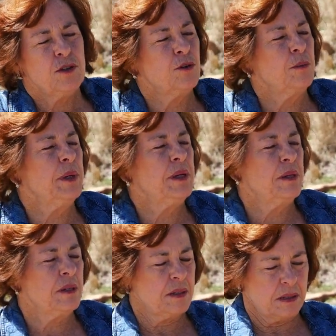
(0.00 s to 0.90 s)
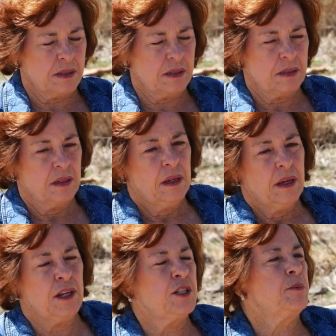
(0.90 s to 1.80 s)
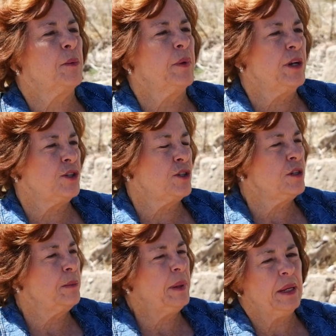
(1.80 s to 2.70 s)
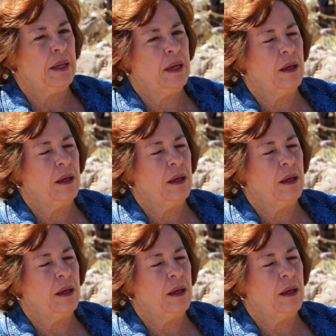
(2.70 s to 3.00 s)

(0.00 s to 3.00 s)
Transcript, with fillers: tremendous inspiration to many,